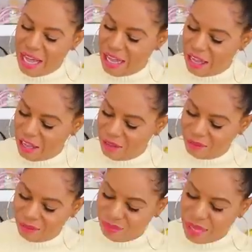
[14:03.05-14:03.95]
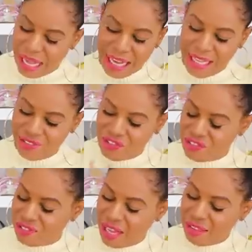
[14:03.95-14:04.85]
Um, I
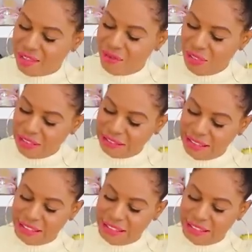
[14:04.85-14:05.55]
just, I love it.